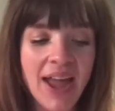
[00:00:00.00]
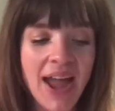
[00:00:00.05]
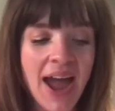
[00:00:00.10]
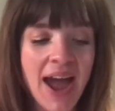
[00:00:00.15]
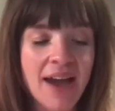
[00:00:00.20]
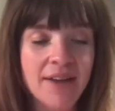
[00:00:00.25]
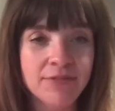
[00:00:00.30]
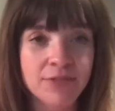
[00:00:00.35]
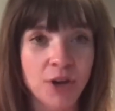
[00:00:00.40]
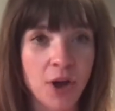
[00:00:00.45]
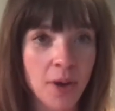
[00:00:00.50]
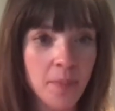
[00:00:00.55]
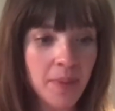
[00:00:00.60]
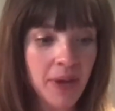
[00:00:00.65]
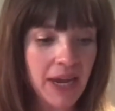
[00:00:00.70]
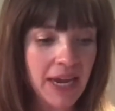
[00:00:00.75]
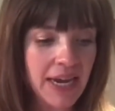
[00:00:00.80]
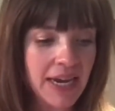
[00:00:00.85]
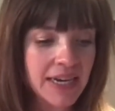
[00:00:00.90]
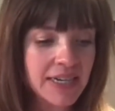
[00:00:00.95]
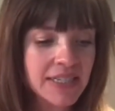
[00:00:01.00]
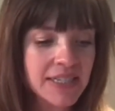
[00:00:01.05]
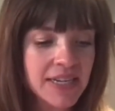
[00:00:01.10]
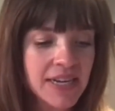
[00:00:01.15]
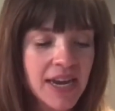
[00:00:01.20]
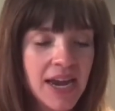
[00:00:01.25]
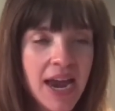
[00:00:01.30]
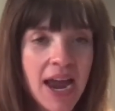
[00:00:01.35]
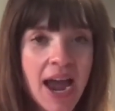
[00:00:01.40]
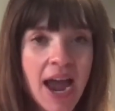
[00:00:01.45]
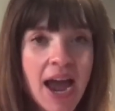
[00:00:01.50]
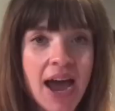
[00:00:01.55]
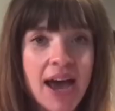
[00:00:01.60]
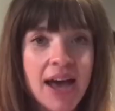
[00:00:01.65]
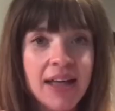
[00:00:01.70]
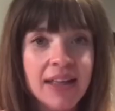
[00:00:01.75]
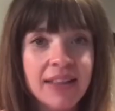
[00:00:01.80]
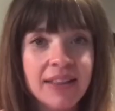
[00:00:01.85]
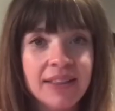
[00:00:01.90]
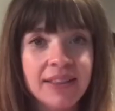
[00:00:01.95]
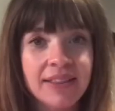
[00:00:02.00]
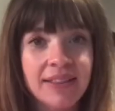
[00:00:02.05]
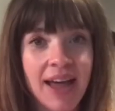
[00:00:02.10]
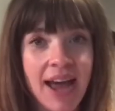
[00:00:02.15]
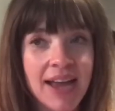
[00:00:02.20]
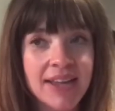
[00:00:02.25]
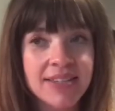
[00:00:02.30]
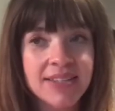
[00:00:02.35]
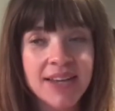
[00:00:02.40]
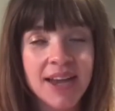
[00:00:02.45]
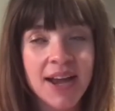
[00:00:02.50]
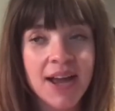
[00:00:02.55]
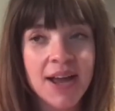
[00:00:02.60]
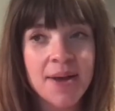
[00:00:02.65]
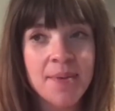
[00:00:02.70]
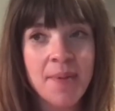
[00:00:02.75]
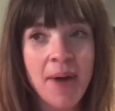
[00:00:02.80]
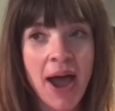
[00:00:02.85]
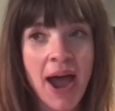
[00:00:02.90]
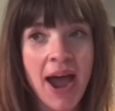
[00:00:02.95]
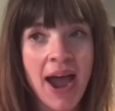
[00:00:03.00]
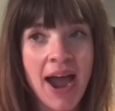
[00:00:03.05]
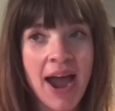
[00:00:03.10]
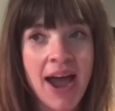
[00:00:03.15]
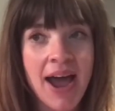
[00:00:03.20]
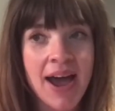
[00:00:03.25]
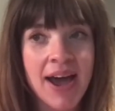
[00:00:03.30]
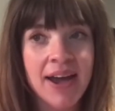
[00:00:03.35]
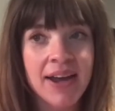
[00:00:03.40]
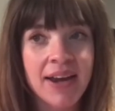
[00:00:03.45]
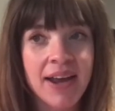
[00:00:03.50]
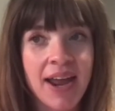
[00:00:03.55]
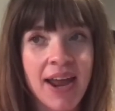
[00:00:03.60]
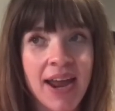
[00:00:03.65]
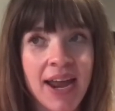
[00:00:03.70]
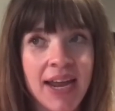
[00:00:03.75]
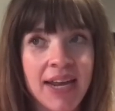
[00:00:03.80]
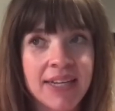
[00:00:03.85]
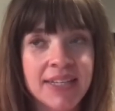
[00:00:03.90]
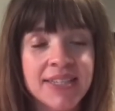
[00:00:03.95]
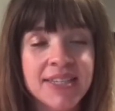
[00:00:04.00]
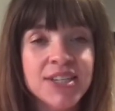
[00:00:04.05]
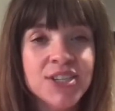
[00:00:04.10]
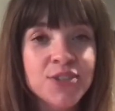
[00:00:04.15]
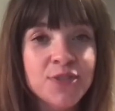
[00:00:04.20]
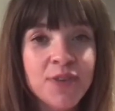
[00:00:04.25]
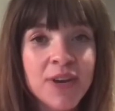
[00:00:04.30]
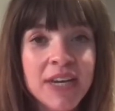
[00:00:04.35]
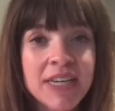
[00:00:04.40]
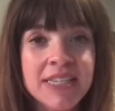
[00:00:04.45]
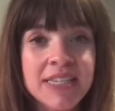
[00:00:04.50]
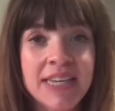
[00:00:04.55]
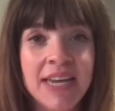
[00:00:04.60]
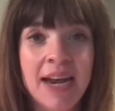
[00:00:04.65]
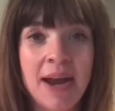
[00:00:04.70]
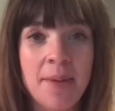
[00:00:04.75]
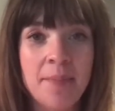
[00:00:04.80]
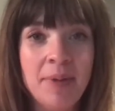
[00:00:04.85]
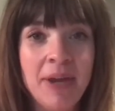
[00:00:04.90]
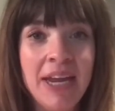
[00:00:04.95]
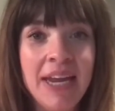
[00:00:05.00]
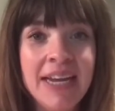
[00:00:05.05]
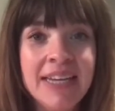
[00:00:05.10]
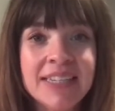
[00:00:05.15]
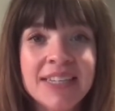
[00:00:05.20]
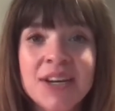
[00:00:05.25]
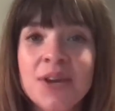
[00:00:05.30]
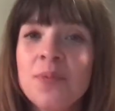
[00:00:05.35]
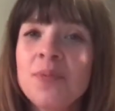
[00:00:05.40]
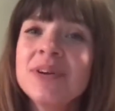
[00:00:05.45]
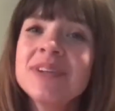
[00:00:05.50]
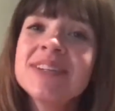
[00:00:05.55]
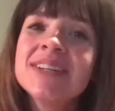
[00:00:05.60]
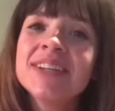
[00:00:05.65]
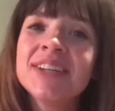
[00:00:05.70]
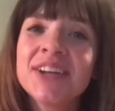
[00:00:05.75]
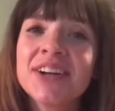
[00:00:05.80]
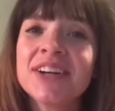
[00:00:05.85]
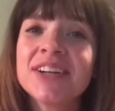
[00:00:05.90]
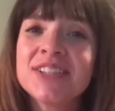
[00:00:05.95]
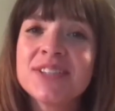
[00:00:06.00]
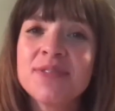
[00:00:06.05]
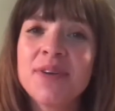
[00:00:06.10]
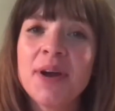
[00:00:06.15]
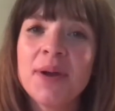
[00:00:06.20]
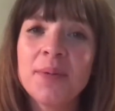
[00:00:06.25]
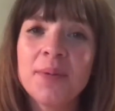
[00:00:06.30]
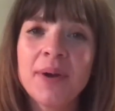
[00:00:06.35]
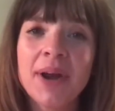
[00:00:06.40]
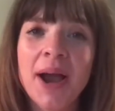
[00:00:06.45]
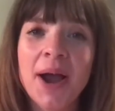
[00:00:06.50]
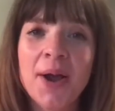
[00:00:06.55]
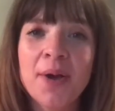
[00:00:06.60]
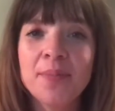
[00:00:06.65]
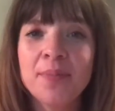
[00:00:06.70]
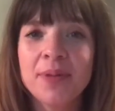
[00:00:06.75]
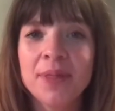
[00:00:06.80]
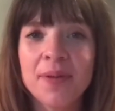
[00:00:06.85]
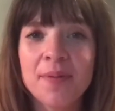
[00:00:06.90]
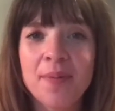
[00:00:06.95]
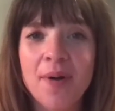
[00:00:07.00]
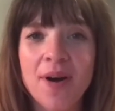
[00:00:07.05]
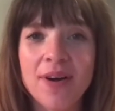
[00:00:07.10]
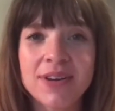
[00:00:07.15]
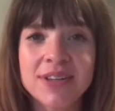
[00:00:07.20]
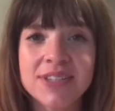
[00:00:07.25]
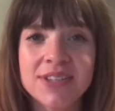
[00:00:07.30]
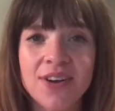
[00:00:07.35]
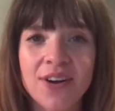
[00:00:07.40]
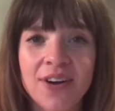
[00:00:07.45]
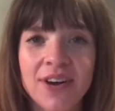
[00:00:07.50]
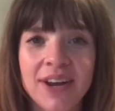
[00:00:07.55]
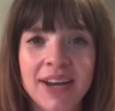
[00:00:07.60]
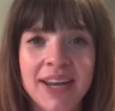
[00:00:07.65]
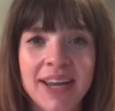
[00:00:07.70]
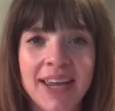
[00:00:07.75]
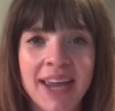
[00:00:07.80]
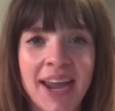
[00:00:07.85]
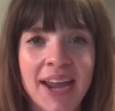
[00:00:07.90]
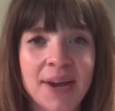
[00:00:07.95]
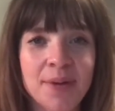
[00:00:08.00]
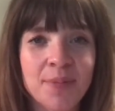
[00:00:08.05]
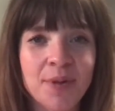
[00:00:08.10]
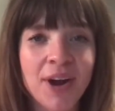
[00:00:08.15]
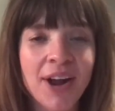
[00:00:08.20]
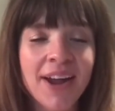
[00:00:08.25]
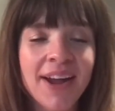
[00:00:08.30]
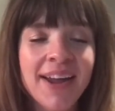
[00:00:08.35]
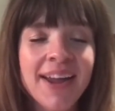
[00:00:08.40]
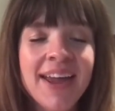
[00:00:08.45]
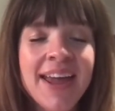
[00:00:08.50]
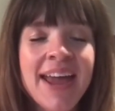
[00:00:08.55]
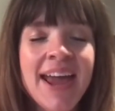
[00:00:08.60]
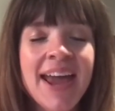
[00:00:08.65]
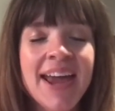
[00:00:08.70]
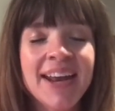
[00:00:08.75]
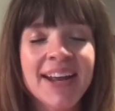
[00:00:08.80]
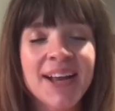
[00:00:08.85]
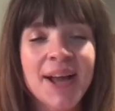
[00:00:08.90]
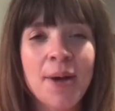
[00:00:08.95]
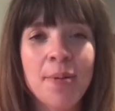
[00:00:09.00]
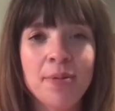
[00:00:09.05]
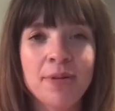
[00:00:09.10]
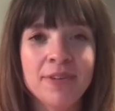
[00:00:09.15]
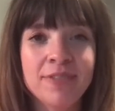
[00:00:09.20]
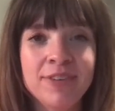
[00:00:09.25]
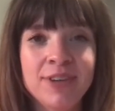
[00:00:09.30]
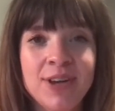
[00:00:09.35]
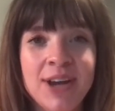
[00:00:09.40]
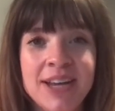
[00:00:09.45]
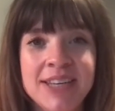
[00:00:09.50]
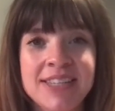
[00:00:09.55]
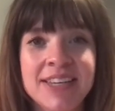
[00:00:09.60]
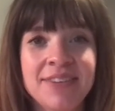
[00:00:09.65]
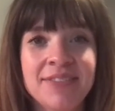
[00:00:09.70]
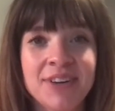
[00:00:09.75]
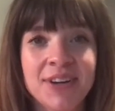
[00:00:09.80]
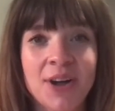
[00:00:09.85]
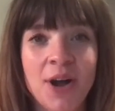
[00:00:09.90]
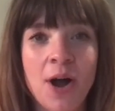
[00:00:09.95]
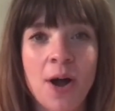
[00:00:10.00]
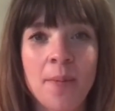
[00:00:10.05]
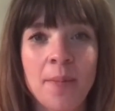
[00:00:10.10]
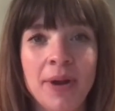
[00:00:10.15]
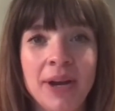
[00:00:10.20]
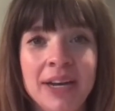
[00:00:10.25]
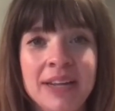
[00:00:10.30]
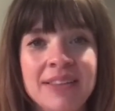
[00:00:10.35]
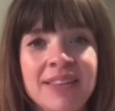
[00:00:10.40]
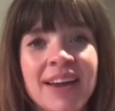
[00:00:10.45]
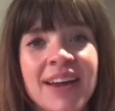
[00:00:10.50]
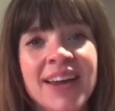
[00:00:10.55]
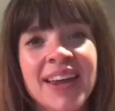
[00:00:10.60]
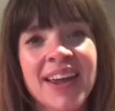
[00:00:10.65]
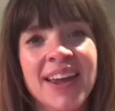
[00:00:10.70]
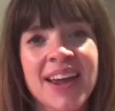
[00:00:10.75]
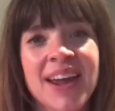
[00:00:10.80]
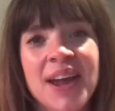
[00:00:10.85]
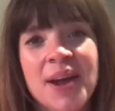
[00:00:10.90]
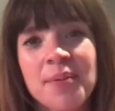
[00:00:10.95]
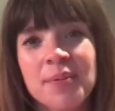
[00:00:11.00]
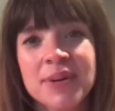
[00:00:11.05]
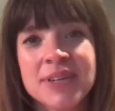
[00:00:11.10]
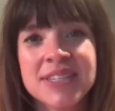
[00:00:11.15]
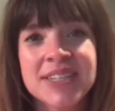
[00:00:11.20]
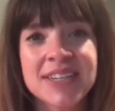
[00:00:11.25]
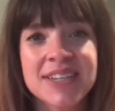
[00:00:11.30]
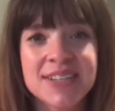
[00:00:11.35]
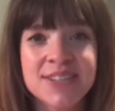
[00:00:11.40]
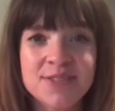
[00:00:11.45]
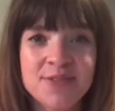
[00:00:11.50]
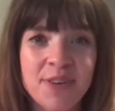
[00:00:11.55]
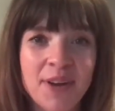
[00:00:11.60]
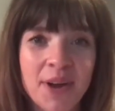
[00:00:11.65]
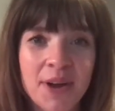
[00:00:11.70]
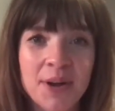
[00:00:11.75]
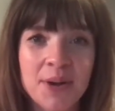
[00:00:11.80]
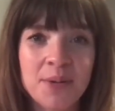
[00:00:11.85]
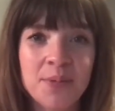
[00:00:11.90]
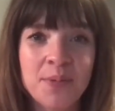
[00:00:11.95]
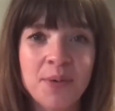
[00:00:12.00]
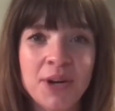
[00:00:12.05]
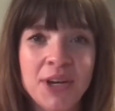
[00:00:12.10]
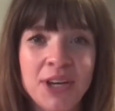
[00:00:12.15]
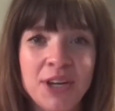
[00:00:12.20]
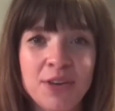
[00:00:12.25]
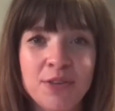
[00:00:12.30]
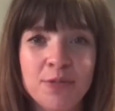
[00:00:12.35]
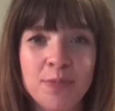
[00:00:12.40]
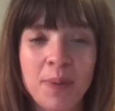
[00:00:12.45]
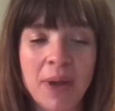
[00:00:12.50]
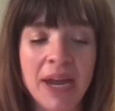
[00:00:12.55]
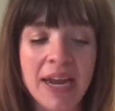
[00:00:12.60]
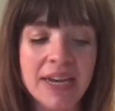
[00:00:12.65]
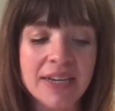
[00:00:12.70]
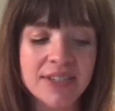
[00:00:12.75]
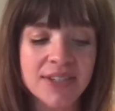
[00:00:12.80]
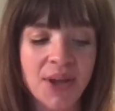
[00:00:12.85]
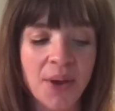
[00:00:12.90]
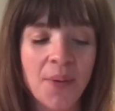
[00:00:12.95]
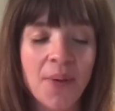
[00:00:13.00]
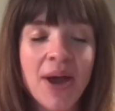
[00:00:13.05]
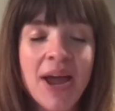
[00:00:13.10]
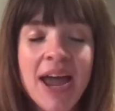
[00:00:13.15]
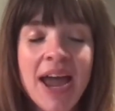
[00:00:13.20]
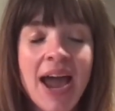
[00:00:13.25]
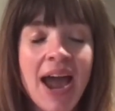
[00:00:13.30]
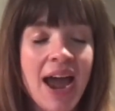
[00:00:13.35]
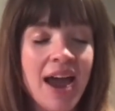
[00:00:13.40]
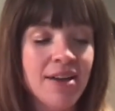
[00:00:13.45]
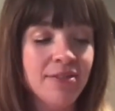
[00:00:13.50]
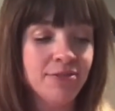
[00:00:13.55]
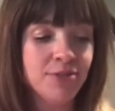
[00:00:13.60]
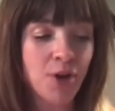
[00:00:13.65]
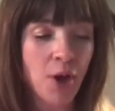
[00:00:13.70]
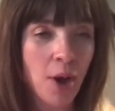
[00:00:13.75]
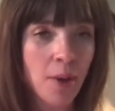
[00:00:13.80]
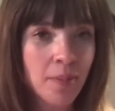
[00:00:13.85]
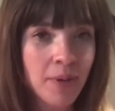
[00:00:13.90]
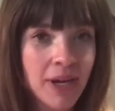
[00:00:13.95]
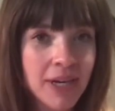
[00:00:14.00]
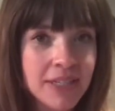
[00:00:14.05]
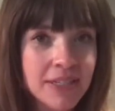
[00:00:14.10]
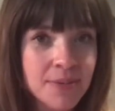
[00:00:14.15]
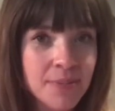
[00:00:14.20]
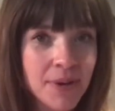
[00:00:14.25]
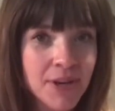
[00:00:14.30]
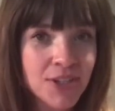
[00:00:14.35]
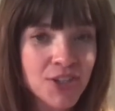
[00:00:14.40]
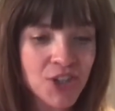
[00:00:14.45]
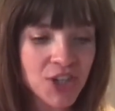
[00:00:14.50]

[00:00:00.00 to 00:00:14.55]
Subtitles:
I have not peeked. Last time I had a Stitch Fix and I peeked and it wasn't near as fun when I opened the box on camera, and a couple of you guys even commented like, hey, it wasn't as fun when you've peeked. So I have not peeked at my